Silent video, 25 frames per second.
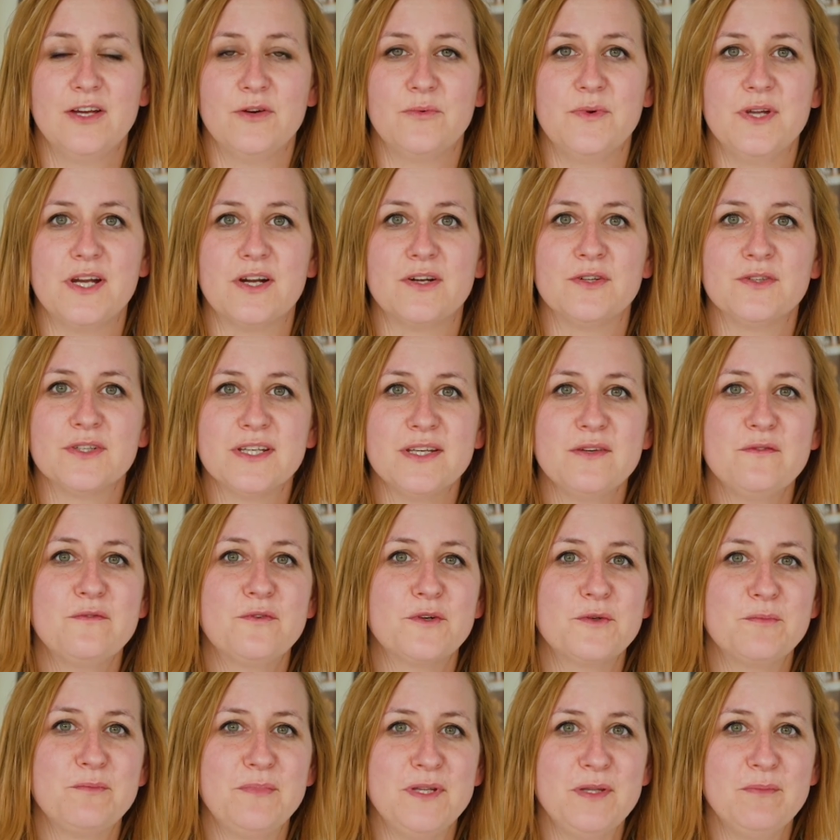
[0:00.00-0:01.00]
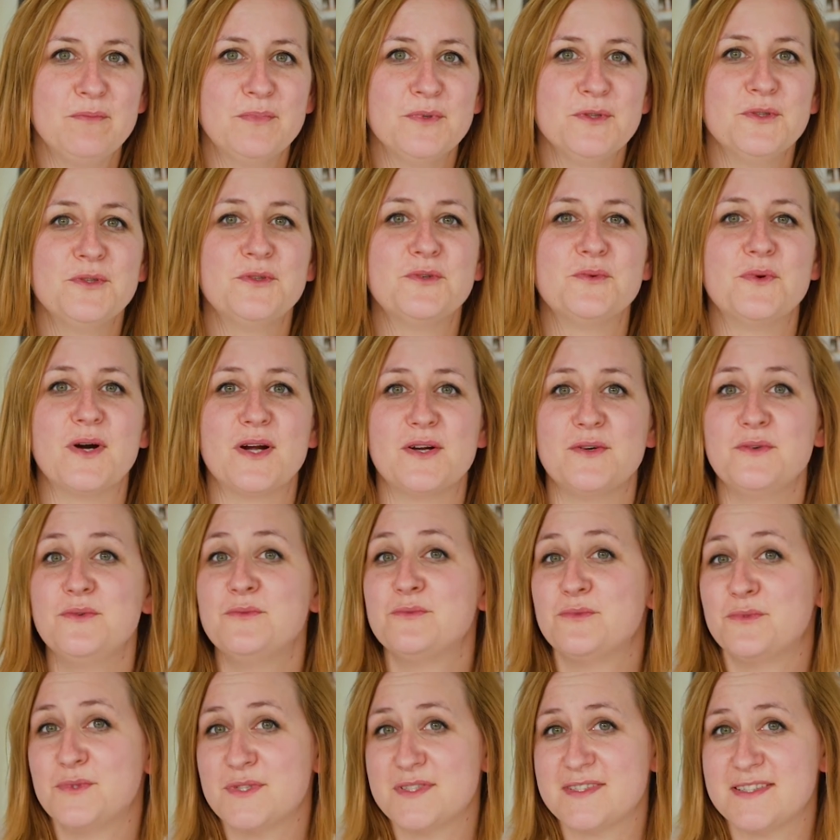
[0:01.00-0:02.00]
We are looking for people who are
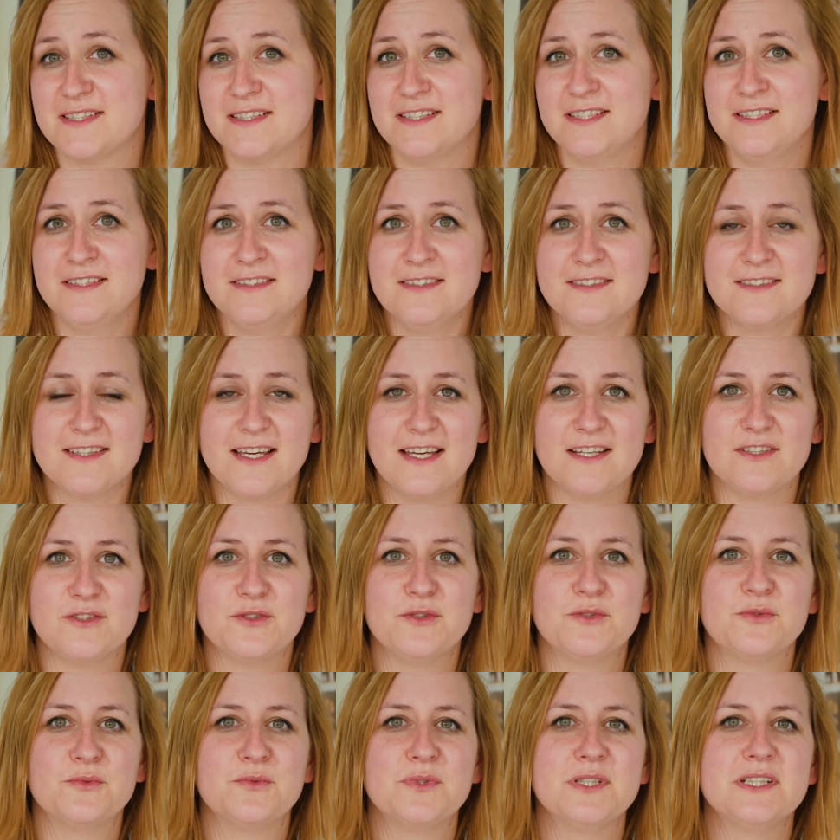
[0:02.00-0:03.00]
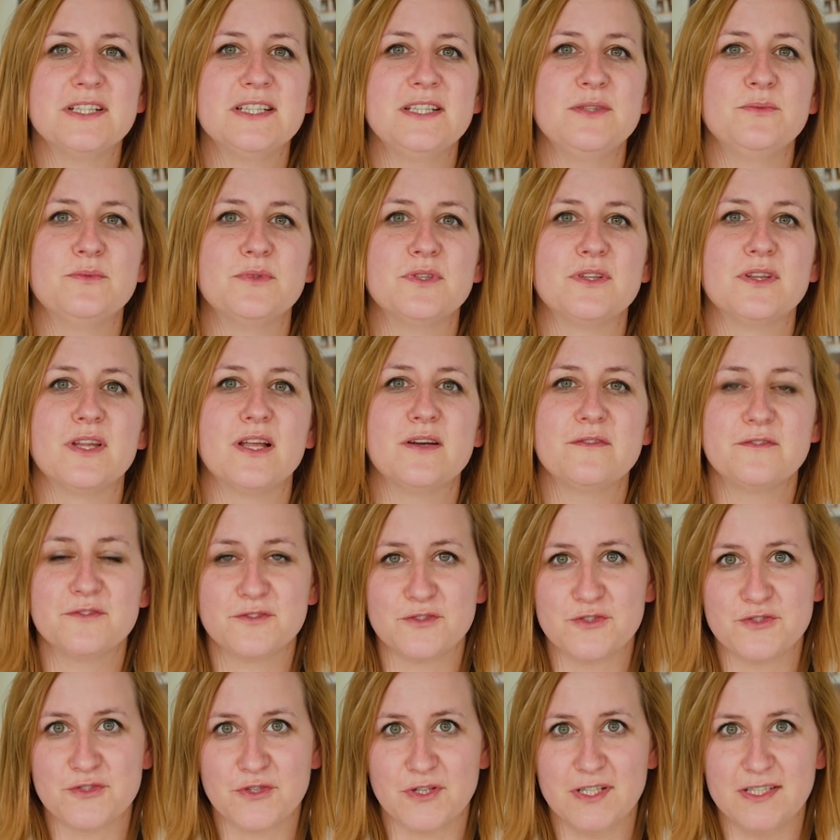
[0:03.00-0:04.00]
resilient and who really would love to
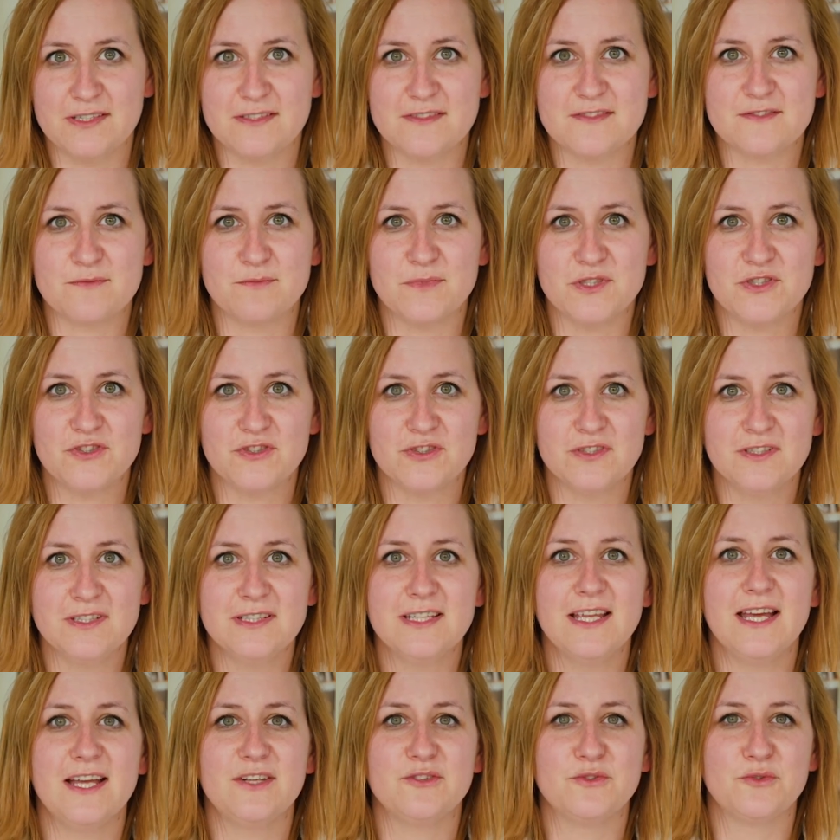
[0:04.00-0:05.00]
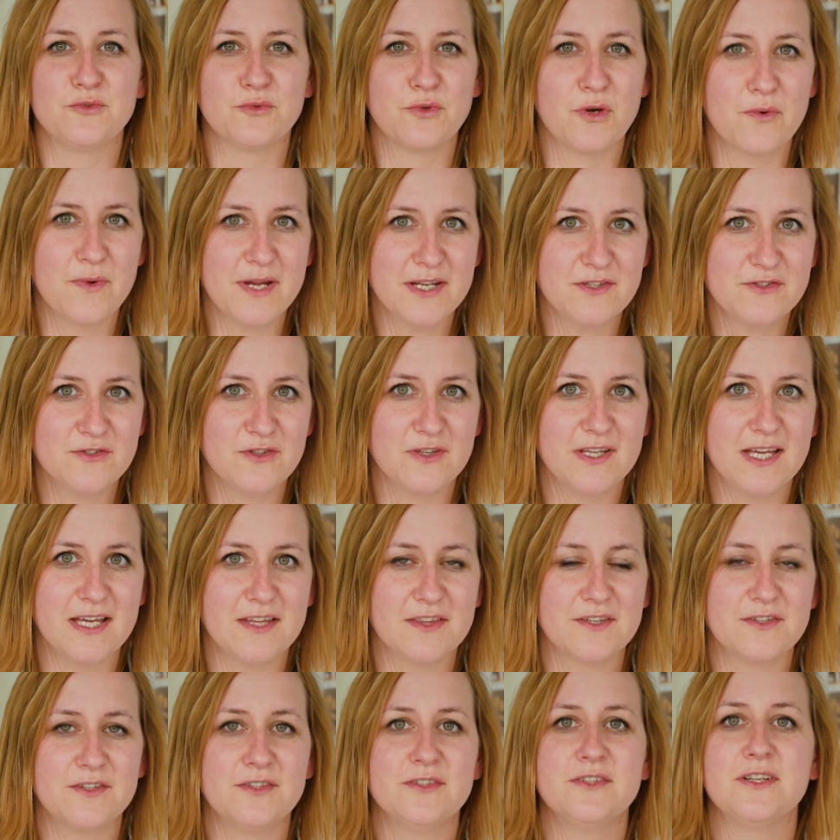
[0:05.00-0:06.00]
join this mission and growing
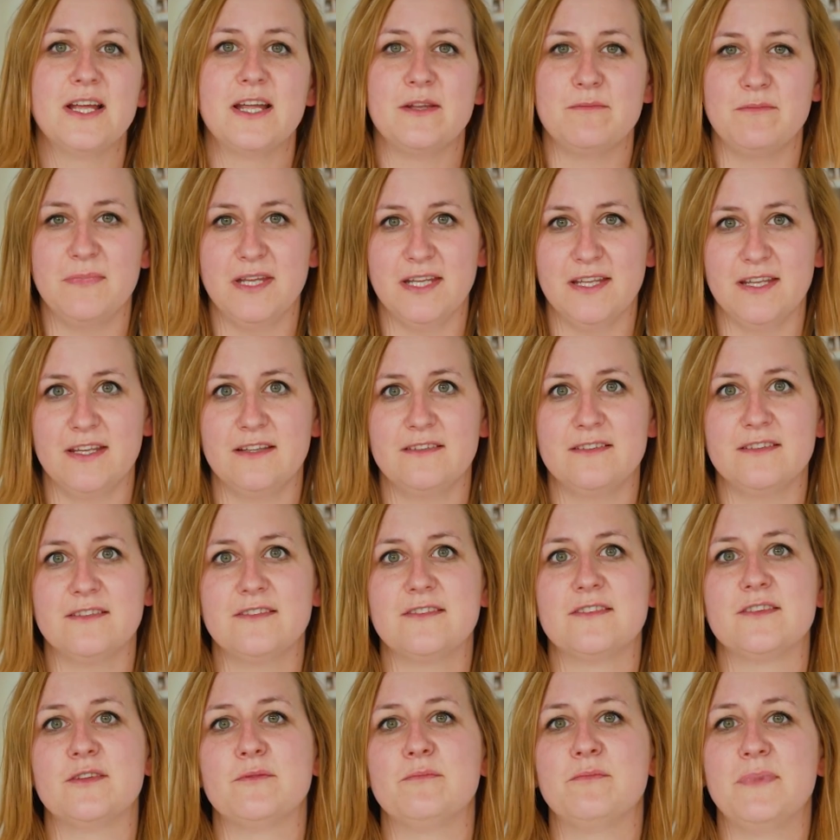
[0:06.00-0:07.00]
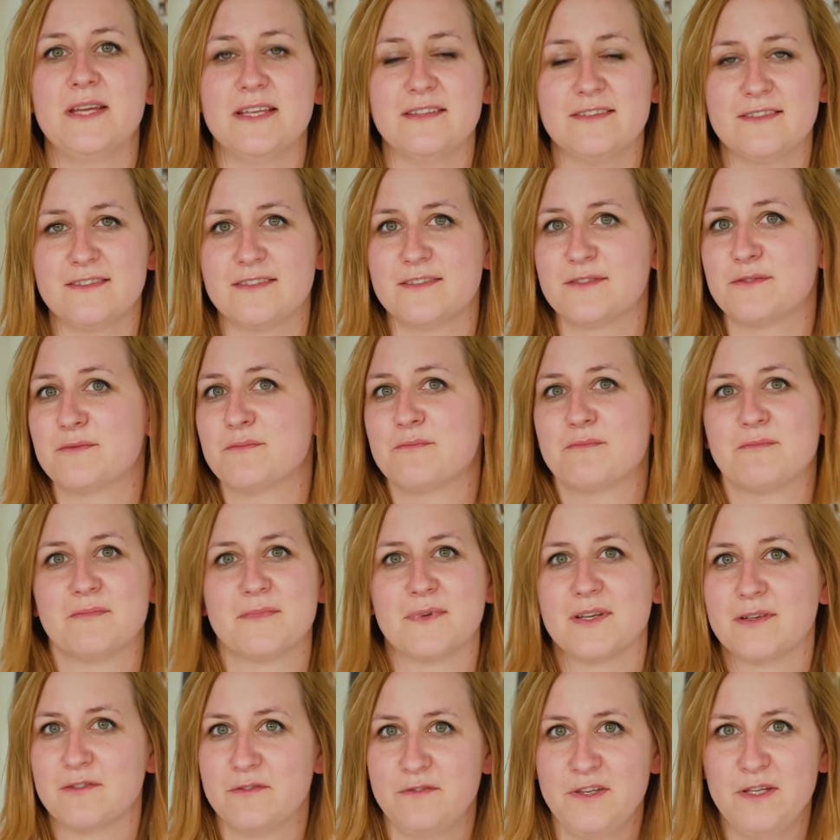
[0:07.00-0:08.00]
together and making this the best
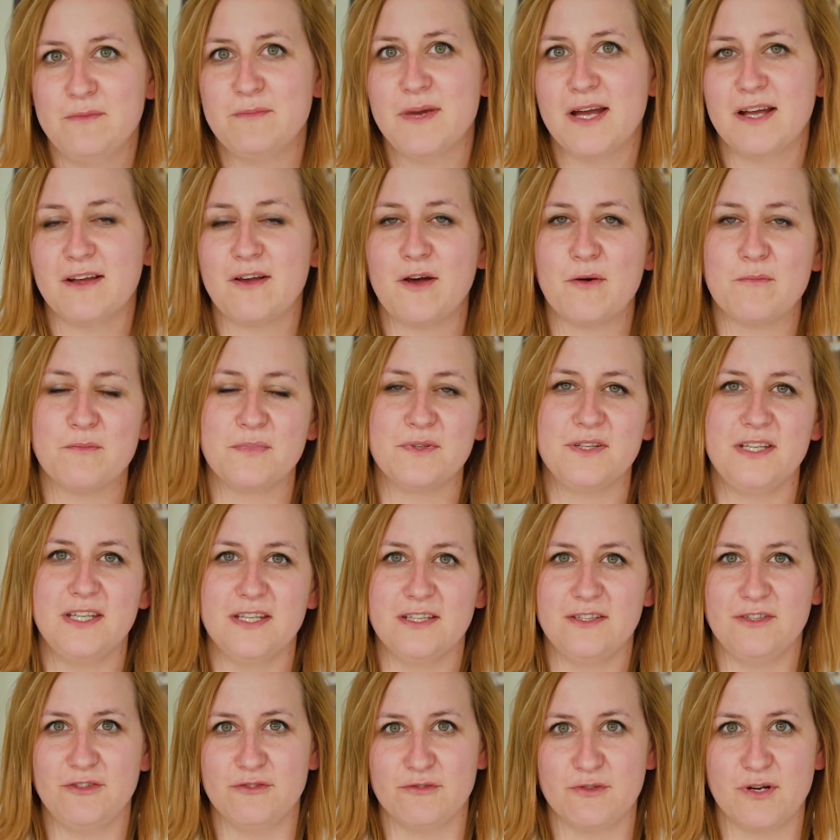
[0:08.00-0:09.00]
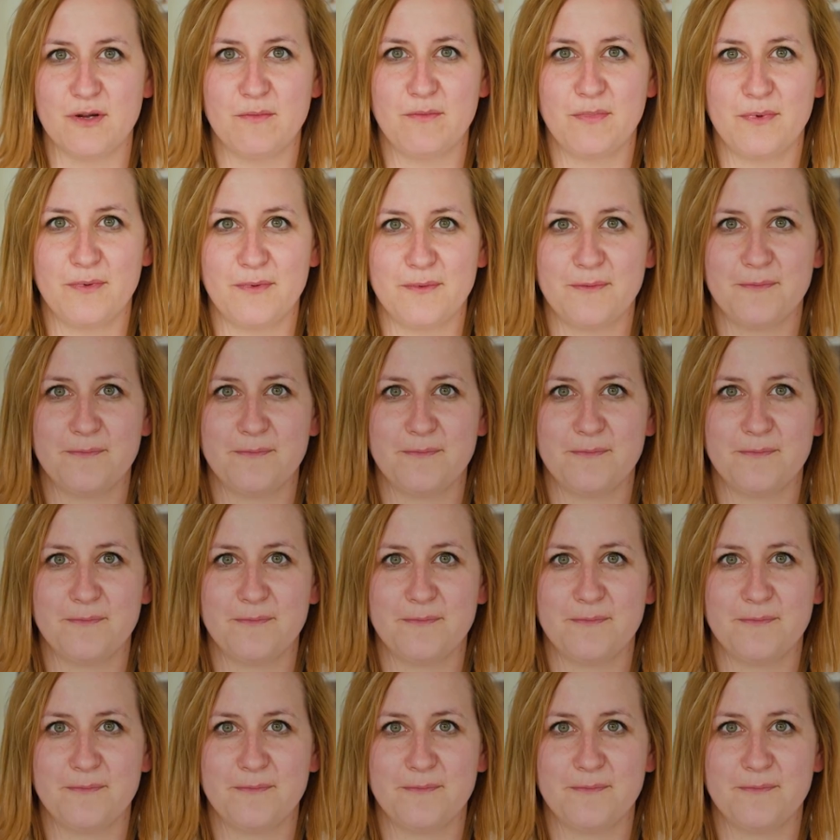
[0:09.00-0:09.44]
feedback company in Europe.